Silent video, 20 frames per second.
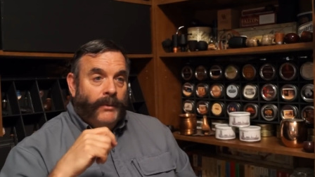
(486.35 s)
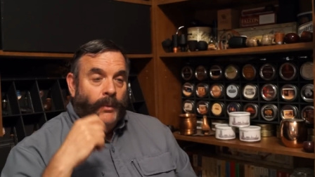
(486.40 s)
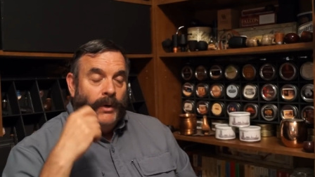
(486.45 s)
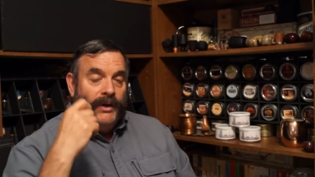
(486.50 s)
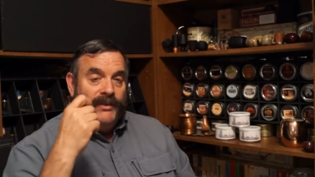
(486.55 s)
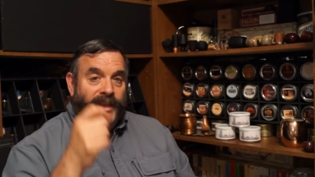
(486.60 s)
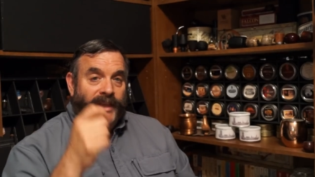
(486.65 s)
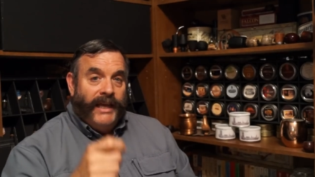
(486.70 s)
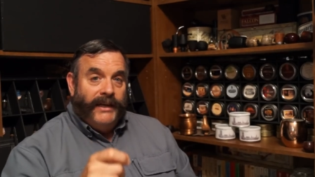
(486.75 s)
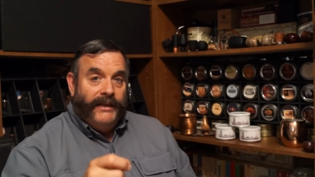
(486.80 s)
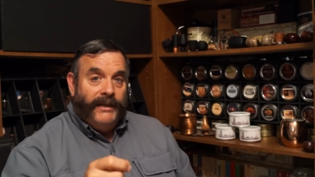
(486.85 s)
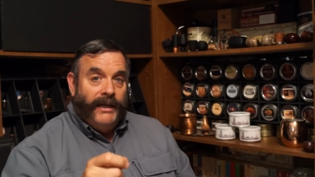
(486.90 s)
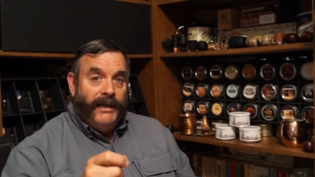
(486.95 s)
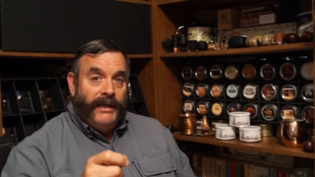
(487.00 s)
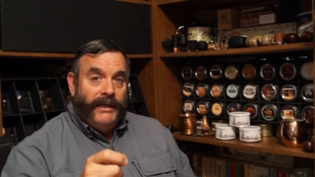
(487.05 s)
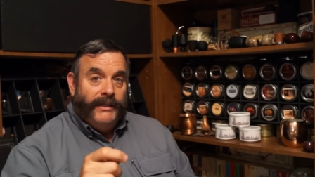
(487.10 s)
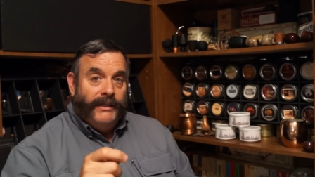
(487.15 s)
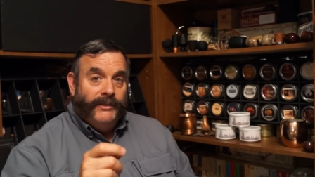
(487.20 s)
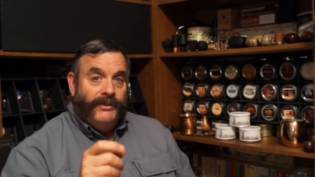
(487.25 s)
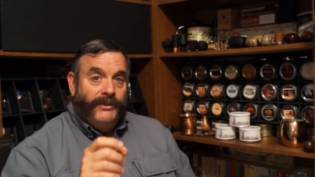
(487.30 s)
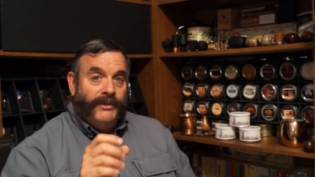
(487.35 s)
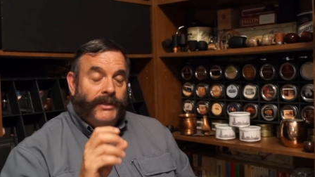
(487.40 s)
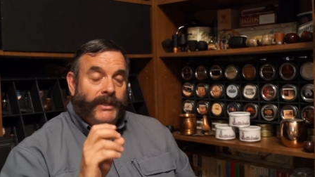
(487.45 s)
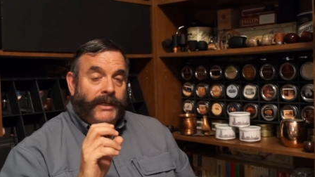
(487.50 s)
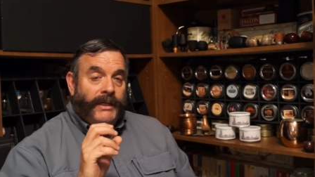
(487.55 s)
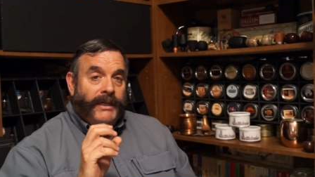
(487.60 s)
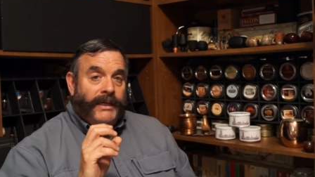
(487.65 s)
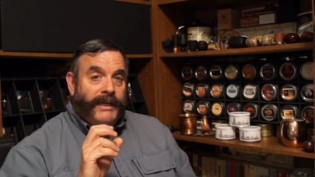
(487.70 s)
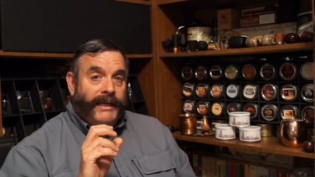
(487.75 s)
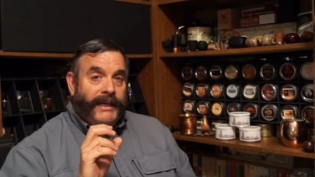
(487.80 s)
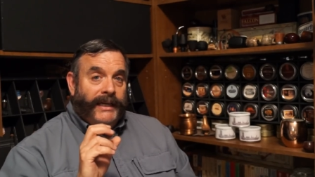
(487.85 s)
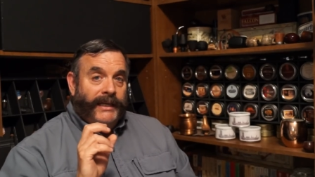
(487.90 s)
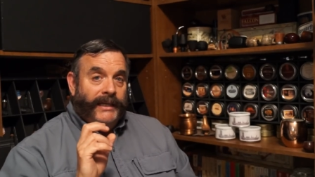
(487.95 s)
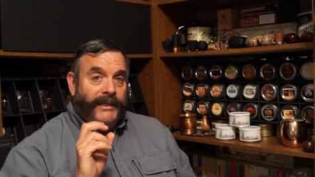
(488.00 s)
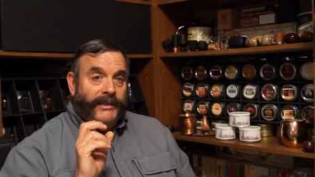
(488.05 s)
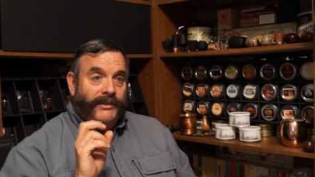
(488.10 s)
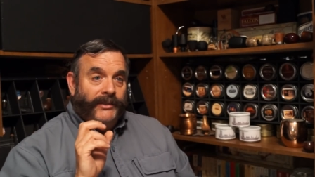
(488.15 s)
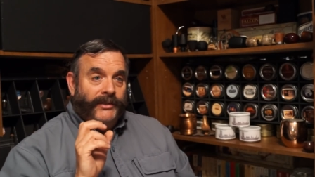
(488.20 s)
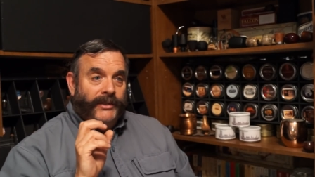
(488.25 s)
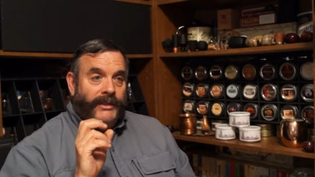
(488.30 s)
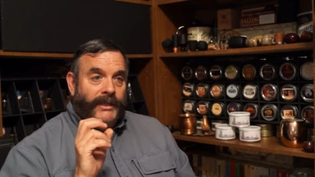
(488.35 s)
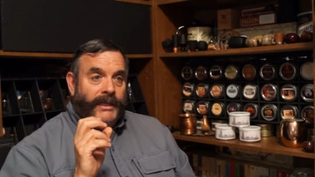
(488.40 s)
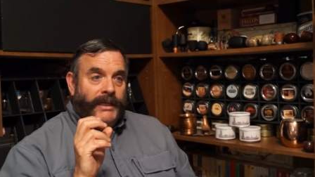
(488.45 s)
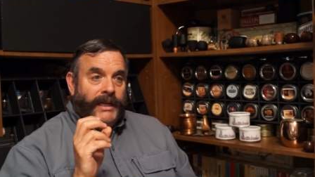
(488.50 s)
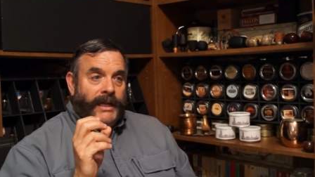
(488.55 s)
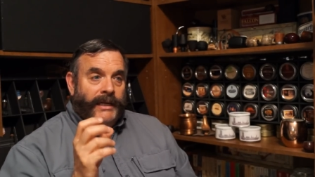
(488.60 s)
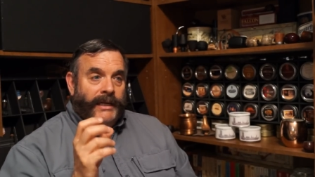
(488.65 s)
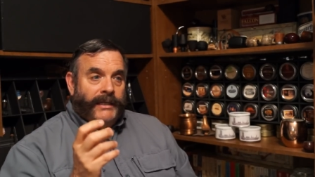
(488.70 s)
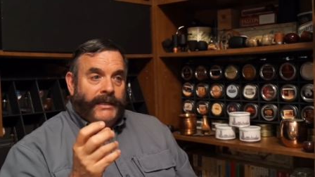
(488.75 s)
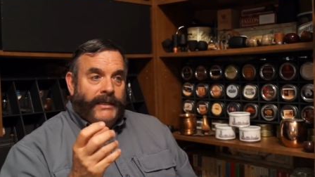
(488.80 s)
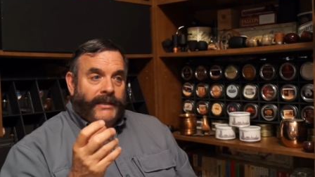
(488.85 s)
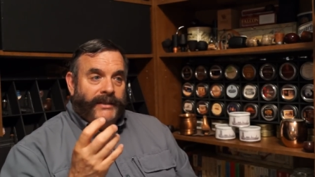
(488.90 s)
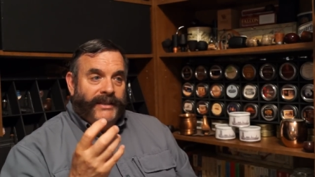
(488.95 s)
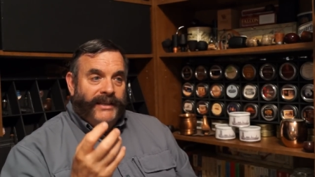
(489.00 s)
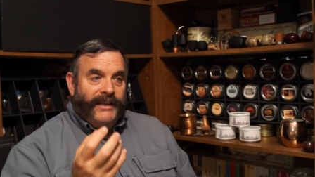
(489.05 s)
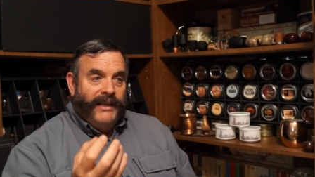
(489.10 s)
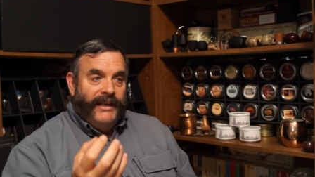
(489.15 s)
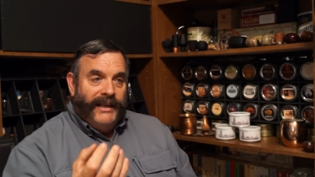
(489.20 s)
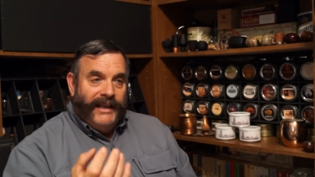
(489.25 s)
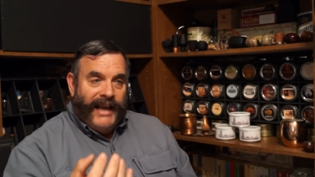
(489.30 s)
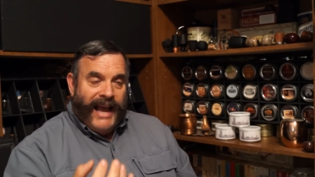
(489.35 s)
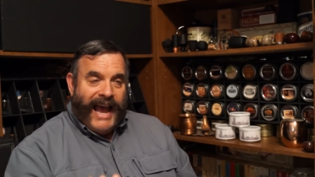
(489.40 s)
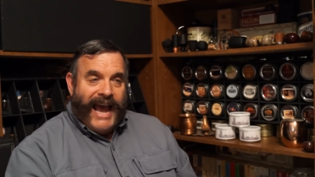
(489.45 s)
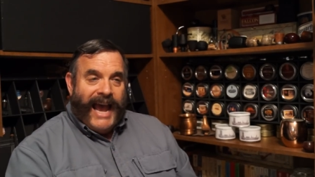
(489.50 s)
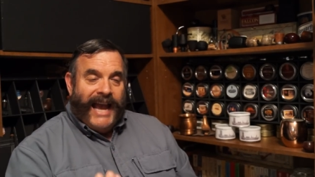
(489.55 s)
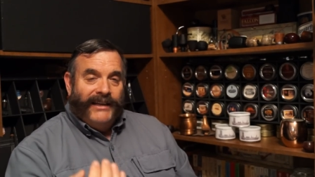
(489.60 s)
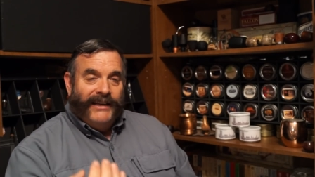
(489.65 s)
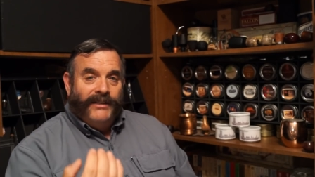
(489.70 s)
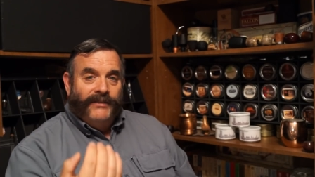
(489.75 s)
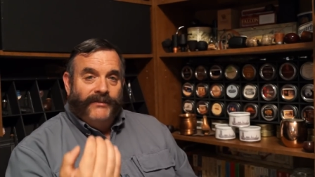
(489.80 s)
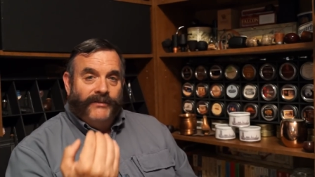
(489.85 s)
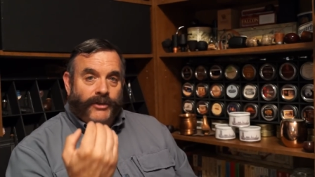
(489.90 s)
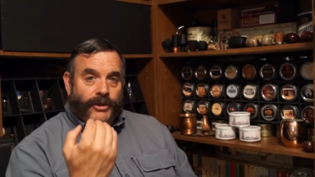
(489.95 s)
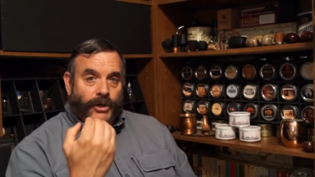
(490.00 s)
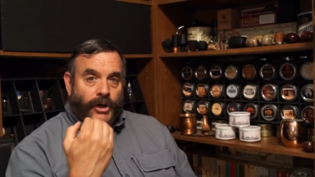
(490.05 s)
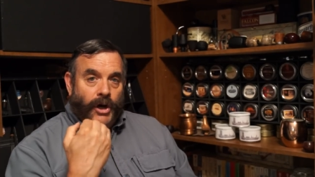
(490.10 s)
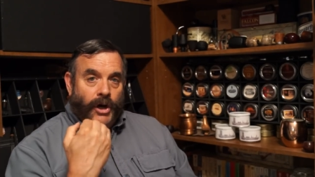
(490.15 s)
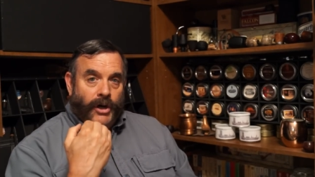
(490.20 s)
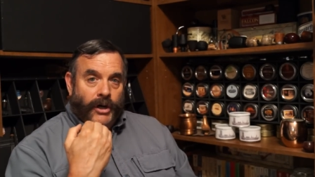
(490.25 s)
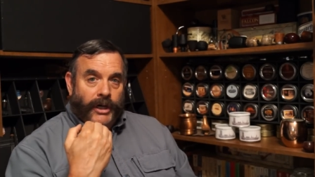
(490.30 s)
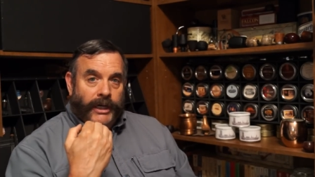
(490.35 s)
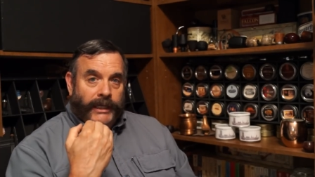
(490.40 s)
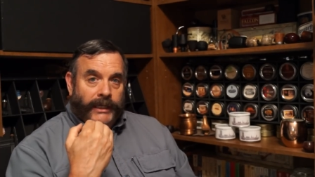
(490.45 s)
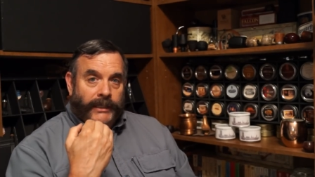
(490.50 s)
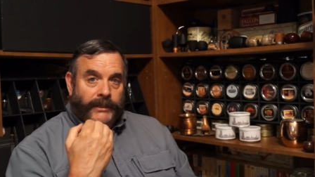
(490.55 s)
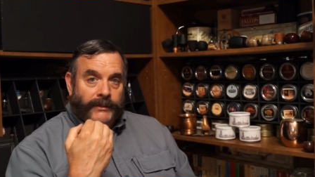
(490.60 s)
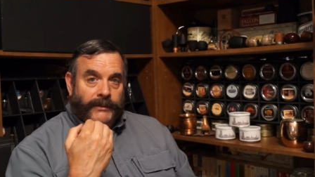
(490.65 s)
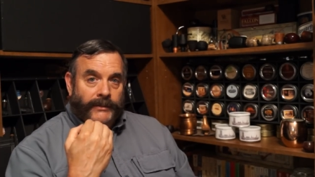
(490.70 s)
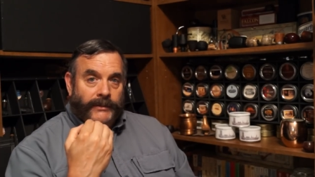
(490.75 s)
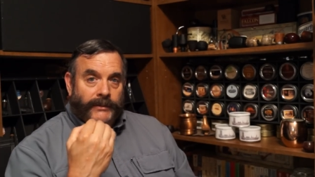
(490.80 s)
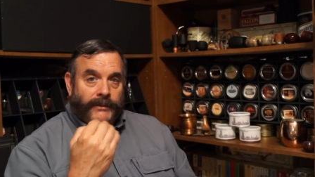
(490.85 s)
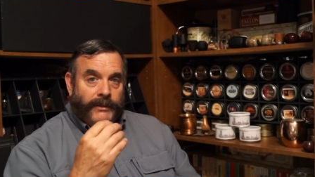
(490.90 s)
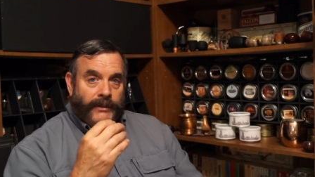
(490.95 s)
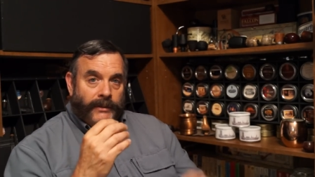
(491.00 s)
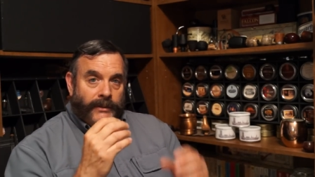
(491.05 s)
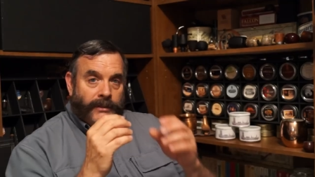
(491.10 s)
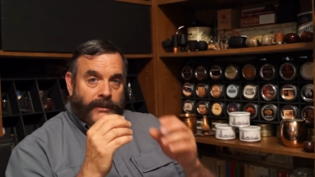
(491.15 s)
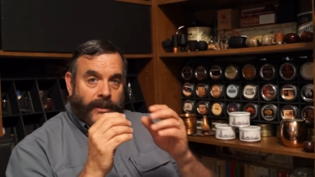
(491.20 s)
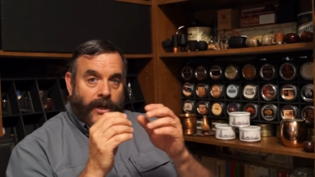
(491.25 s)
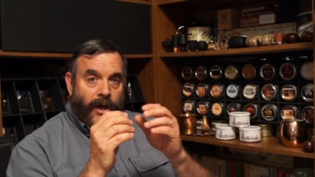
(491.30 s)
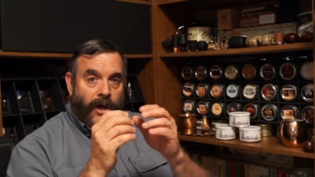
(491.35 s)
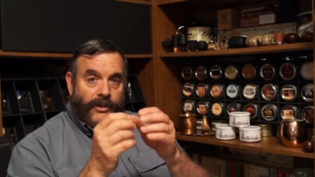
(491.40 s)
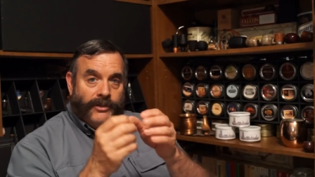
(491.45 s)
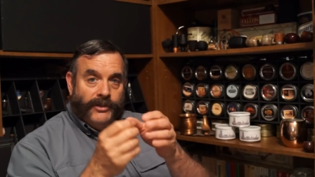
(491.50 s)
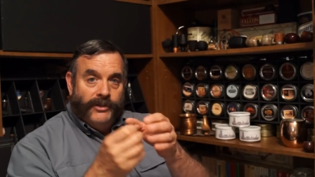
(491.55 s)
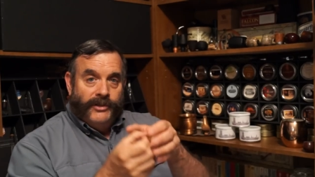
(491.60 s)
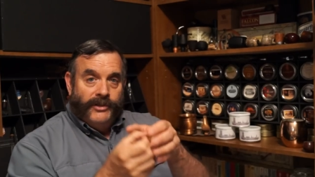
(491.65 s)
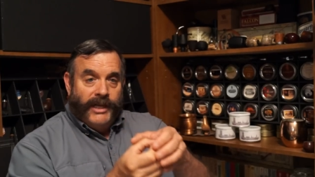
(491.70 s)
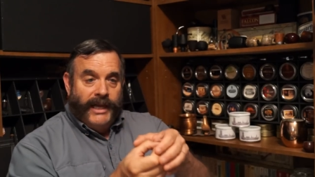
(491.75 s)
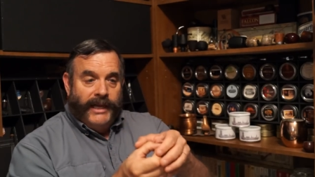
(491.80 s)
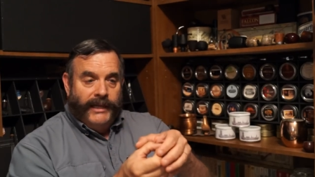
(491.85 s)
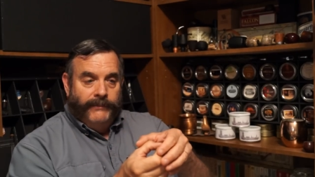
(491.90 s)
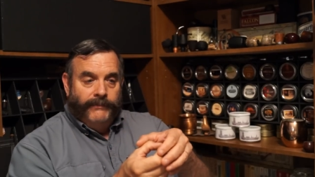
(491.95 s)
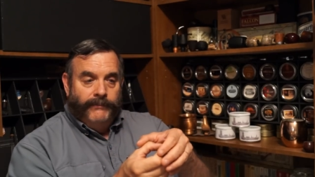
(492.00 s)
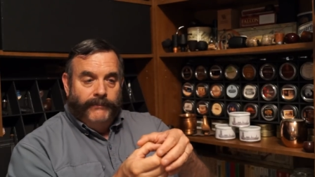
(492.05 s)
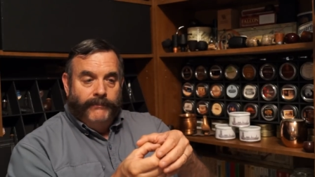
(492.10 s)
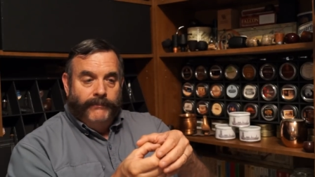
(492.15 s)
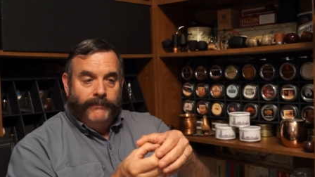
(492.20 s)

What that does is the act of drawing causes that